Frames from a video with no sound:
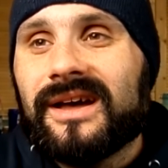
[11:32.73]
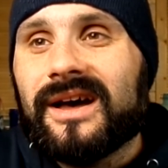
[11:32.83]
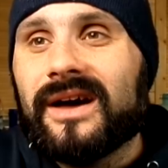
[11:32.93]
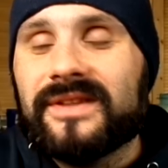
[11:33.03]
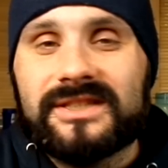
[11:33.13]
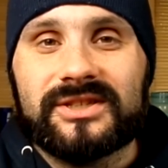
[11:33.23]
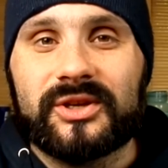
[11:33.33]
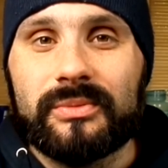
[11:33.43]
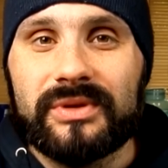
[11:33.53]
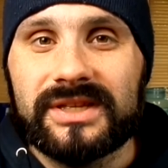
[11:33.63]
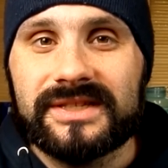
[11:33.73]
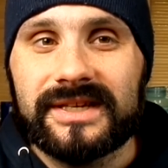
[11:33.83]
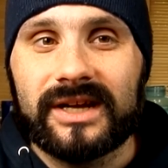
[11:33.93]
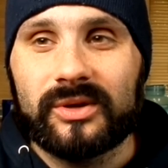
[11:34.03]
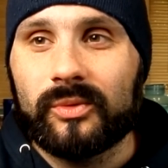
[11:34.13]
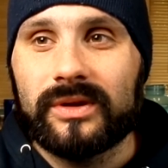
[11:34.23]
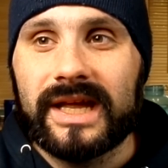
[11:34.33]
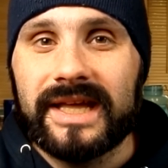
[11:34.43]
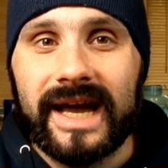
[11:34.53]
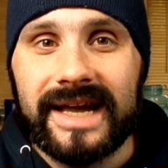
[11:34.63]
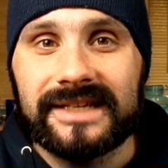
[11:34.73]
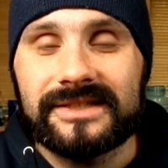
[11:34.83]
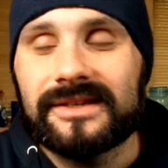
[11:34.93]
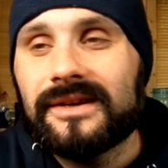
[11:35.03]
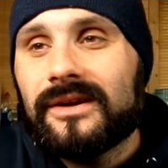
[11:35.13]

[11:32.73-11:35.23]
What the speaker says: This is a community. I don't want any hate